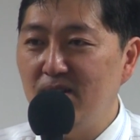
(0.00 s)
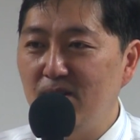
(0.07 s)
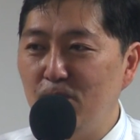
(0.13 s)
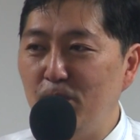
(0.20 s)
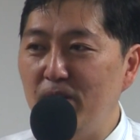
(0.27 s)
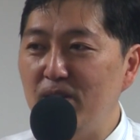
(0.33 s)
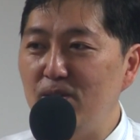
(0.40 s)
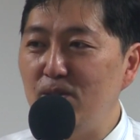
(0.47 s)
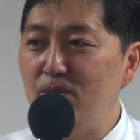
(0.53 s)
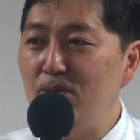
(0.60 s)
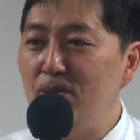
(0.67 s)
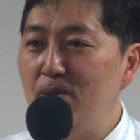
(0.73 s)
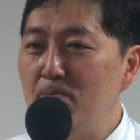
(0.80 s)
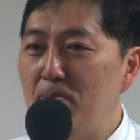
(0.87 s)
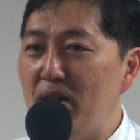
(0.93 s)
when
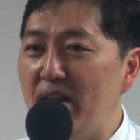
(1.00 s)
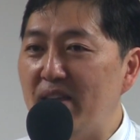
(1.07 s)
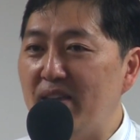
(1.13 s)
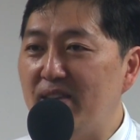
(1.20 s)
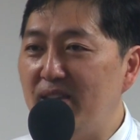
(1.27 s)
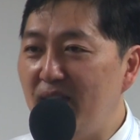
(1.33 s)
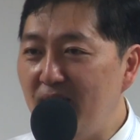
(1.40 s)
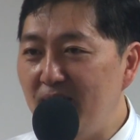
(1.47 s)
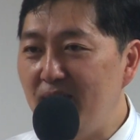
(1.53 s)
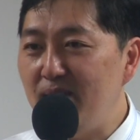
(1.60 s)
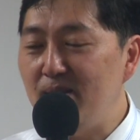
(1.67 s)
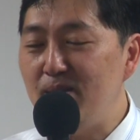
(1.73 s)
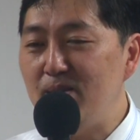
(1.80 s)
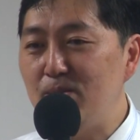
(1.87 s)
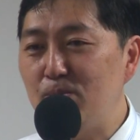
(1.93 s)
you play
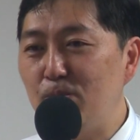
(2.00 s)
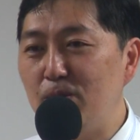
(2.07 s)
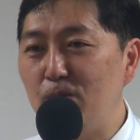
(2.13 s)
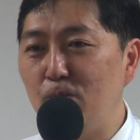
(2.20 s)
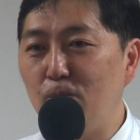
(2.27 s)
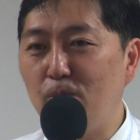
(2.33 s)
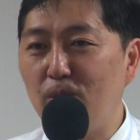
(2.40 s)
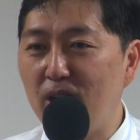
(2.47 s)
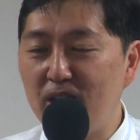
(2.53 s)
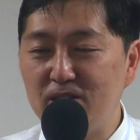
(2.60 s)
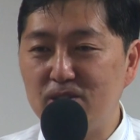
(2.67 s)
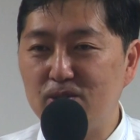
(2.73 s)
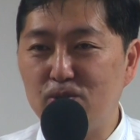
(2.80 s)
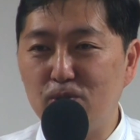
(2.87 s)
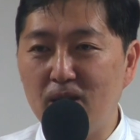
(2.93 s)
games, when you
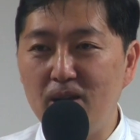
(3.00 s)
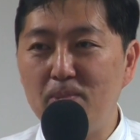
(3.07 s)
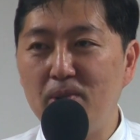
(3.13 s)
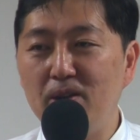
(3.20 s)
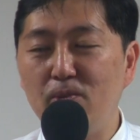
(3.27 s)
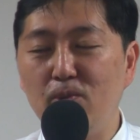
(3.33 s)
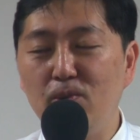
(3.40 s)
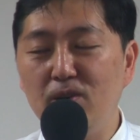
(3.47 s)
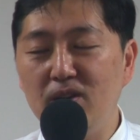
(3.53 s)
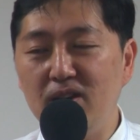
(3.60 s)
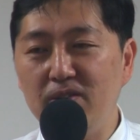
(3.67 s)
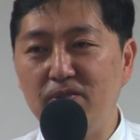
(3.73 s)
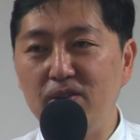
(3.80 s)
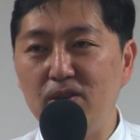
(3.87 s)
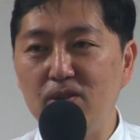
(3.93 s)
watch drama,
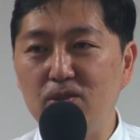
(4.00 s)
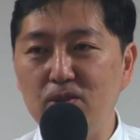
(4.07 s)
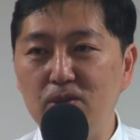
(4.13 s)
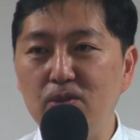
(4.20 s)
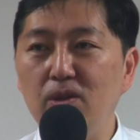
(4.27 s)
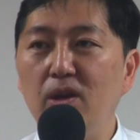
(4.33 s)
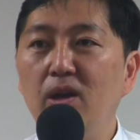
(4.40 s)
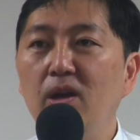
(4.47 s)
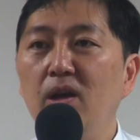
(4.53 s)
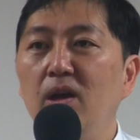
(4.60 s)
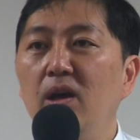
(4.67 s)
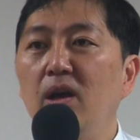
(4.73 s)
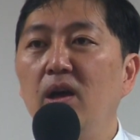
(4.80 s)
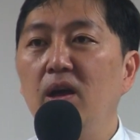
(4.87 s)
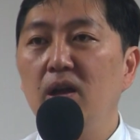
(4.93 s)
whatever you do,
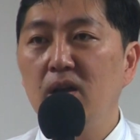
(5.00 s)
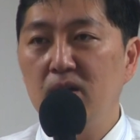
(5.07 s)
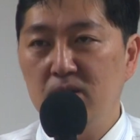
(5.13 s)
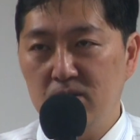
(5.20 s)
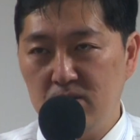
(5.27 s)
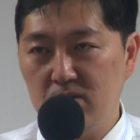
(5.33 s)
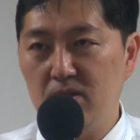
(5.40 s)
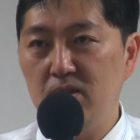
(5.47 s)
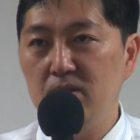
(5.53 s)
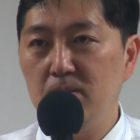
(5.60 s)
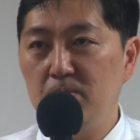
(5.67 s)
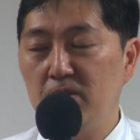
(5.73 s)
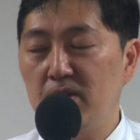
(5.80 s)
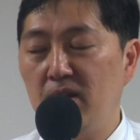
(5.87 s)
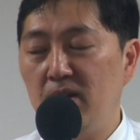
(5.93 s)
the
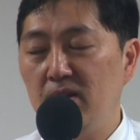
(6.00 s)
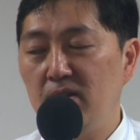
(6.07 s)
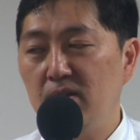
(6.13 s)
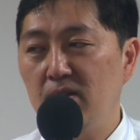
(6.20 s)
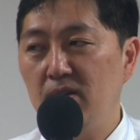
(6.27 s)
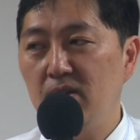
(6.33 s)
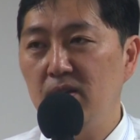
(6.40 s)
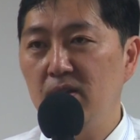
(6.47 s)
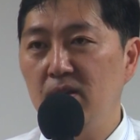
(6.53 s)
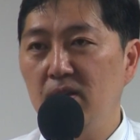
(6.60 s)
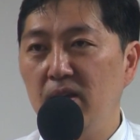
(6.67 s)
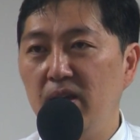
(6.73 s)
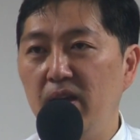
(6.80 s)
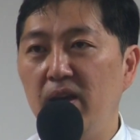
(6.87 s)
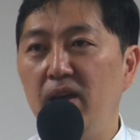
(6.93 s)
kingdom of
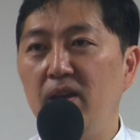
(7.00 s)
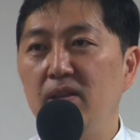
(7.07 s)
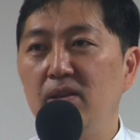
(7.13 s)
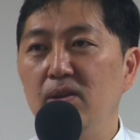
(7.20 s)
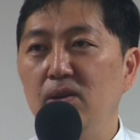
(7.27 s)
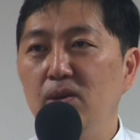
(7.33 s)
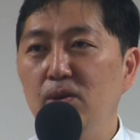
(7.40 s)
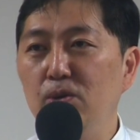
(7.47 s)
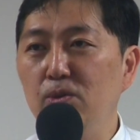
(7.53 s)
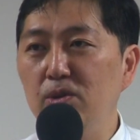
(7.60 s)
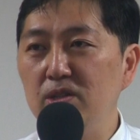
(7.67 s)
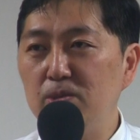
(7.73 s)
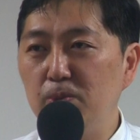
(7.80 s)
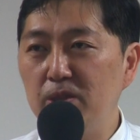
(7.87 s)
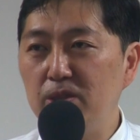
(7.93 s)
God. And who
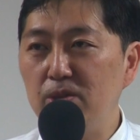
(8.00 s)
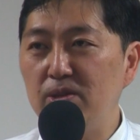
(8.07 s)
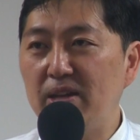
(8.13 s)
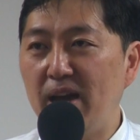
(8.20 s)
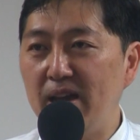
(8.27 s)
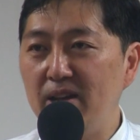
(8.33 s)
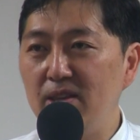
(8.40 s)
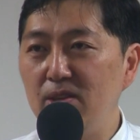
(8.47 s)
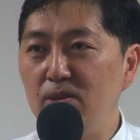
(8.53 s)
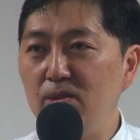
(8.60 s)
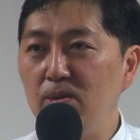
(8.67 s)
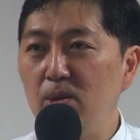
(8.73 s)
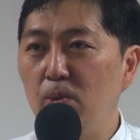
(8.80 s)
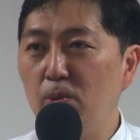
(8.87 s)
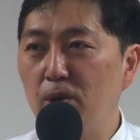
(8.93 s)
is with you, guiding
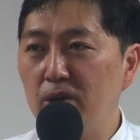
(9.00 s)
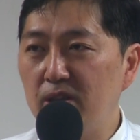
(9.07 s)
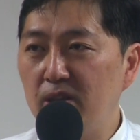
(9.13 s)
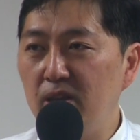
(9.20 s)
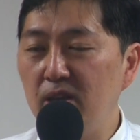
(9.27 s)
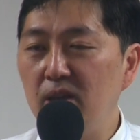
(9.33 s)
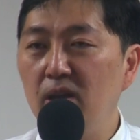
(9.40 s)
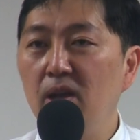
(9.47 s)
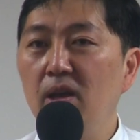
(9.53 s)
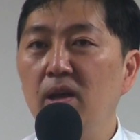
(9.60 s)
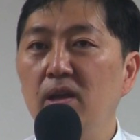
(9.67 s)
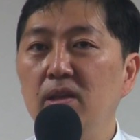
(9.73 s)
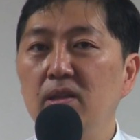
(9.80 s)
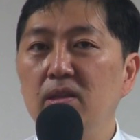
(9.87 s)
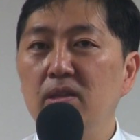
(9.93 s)
you, working?
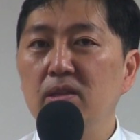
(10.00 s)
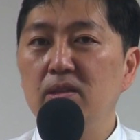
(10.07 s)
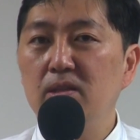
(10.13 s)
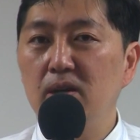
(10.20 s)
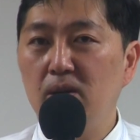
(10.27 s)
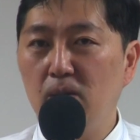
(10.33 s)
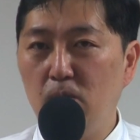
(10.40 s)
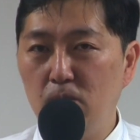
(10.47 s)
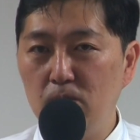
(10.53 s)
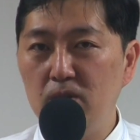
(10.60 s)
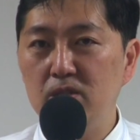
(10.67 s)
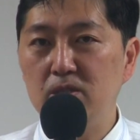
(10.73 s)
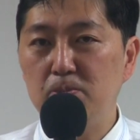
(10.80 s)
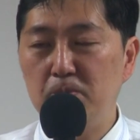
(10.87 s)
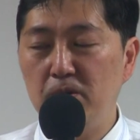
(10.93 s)
The
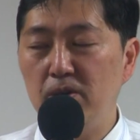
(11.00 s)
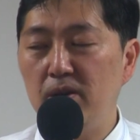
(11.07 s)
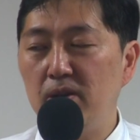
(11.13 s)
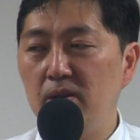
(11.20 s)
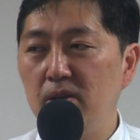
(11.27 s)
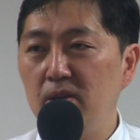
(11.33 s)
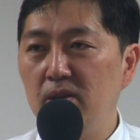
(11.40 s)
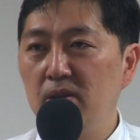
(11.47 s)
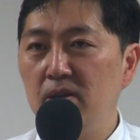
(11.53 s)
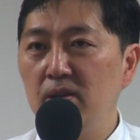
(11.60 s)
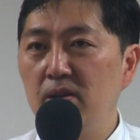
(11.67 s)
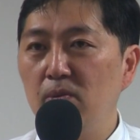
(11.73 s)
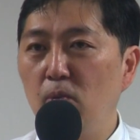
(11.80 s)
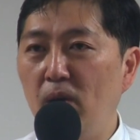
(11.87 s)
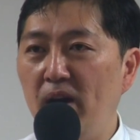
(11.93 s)
Holy Spirit.
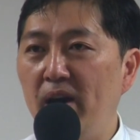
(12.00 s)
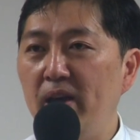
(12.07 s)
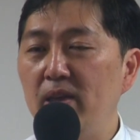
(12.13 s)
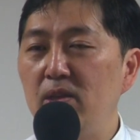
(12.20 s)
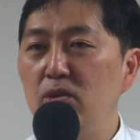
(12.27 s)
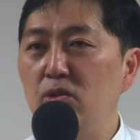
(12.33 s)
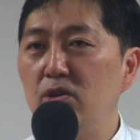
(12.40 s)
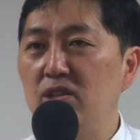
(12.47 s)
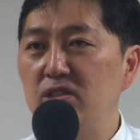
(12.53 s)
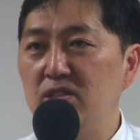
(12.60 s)
Why? You're going to